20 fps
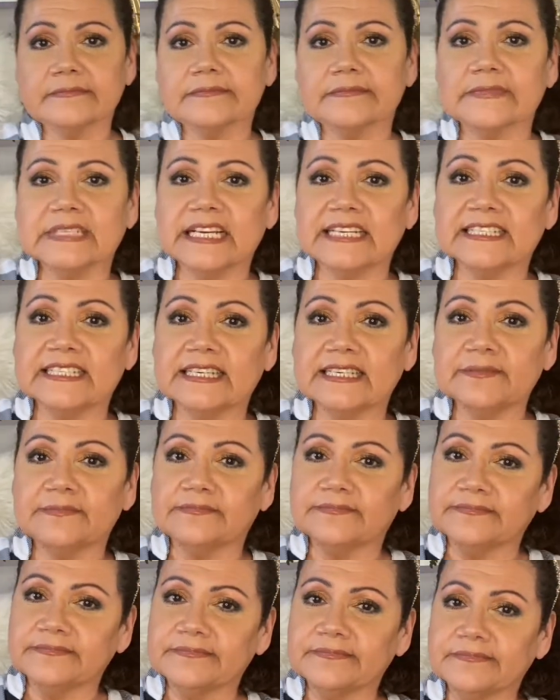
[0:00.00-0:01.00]
That's it.
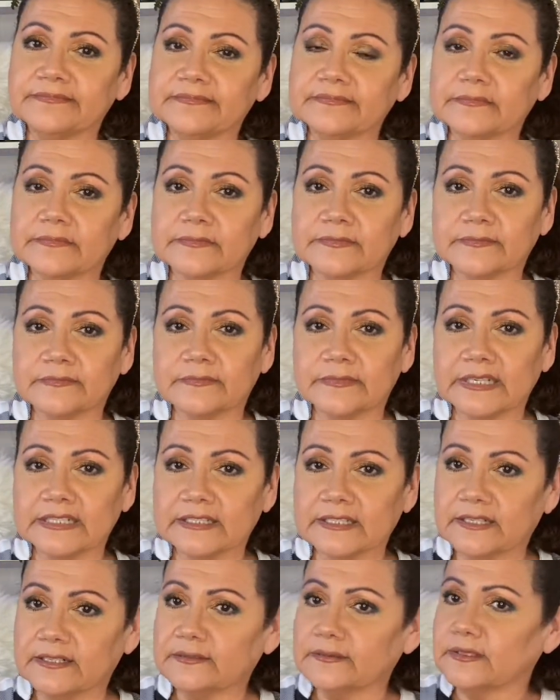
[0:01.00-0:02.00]
Right
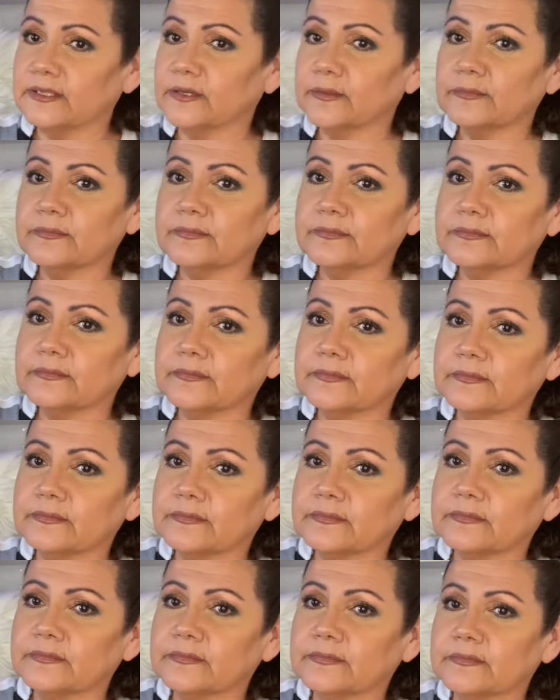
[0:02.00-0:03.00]
there. No.
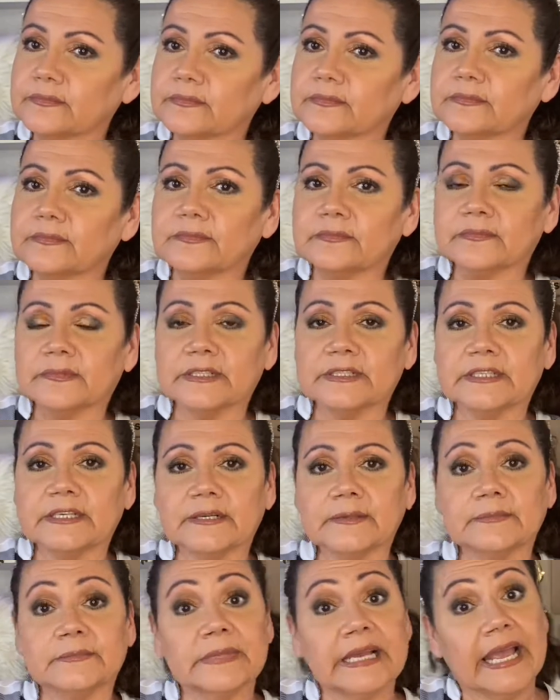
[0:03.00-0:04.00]
Right
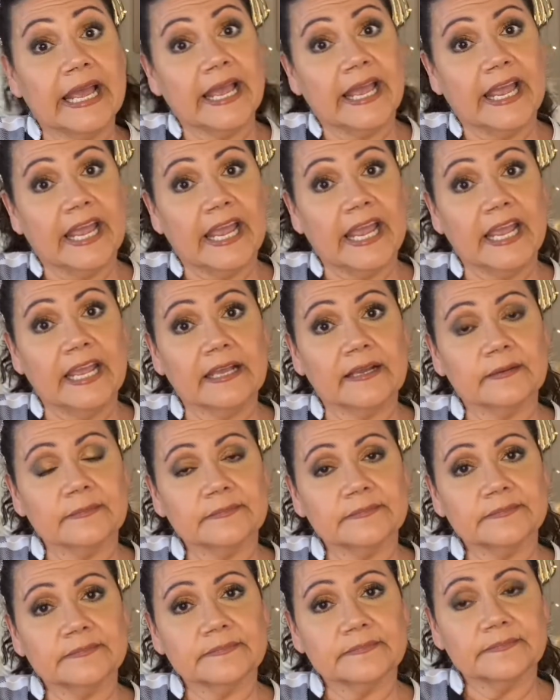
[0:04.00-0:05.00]
there. Egg.
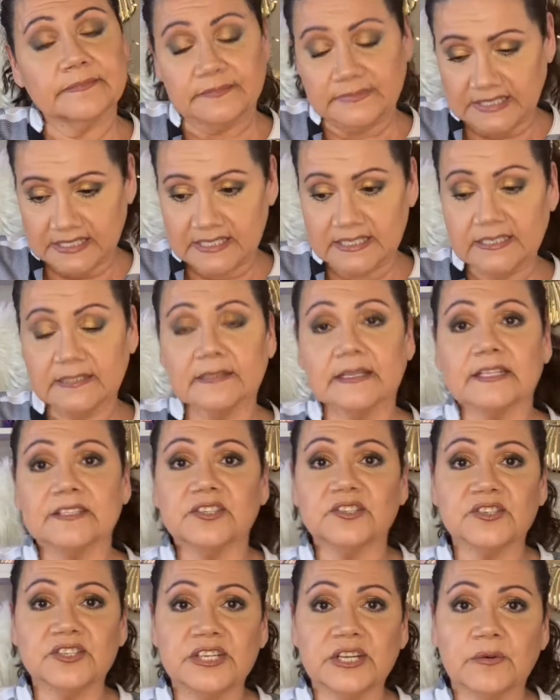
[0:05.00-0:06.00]
That's it. That's
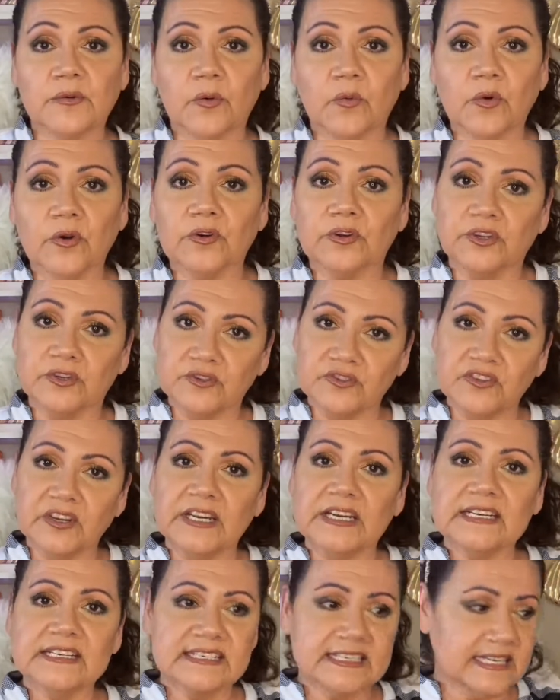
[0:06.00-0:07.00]
your secret word. Use it
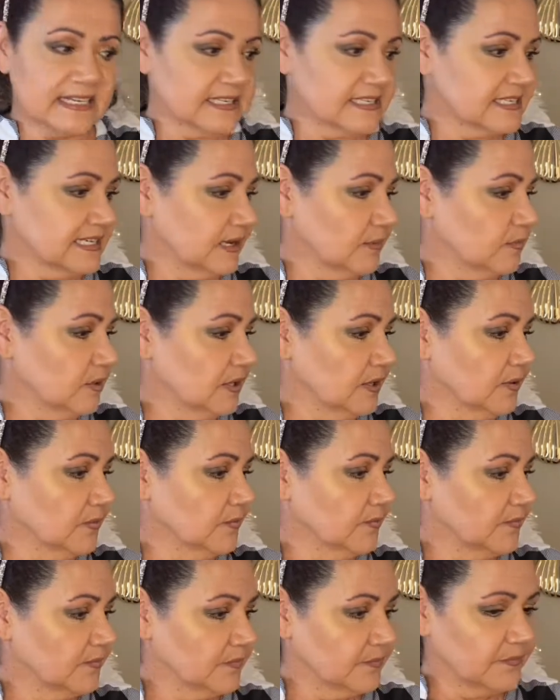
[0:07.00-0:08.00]
in a sentence down below.
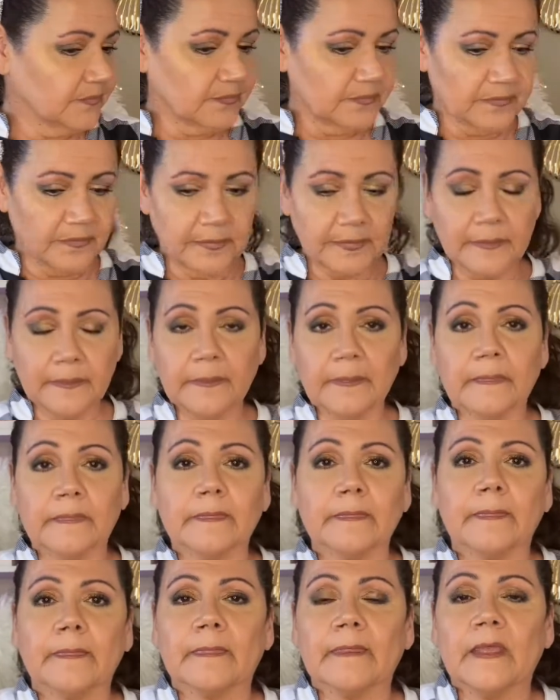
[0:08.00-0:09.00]

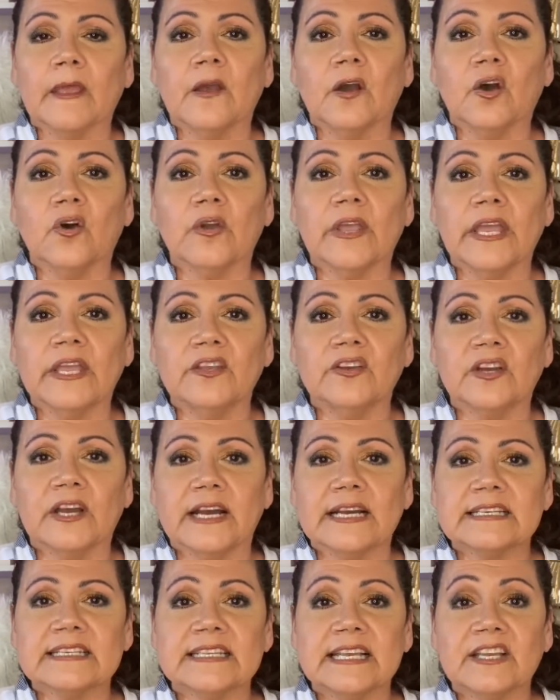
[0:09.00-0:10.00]
Okay, you
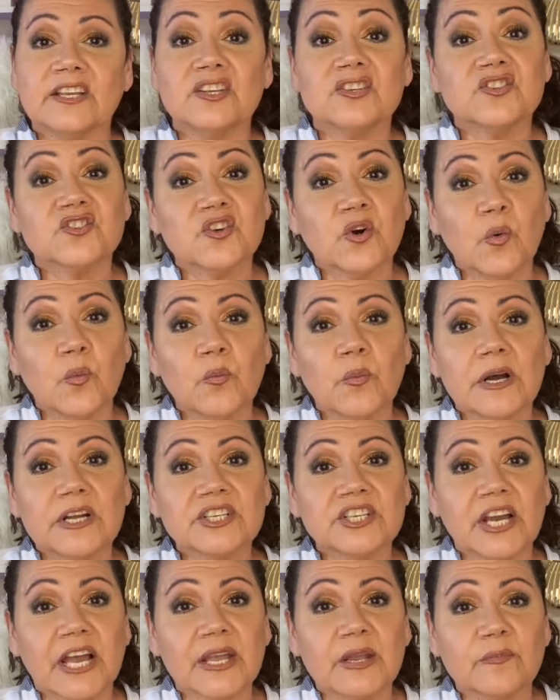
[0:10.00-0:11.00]
guys, thank you so much.
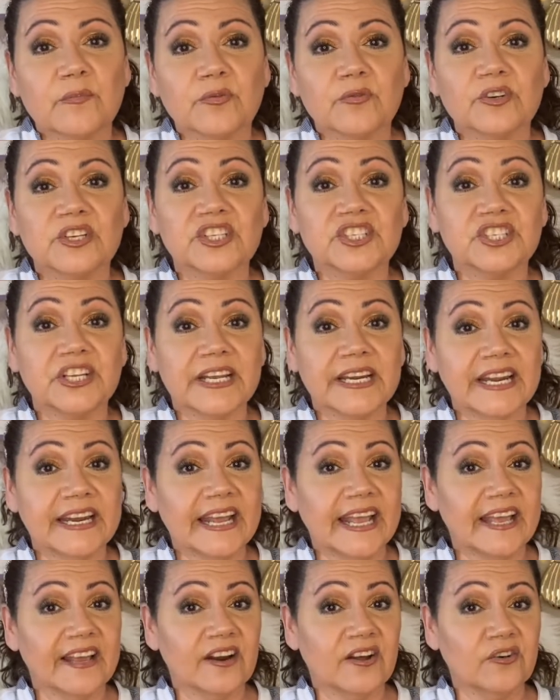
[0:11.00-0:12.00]
I appreciate it.
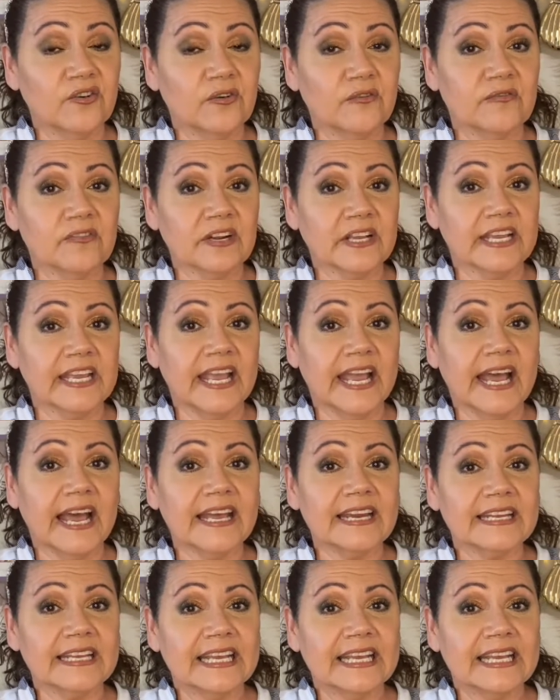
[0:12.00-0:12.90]
Head on over to Kat.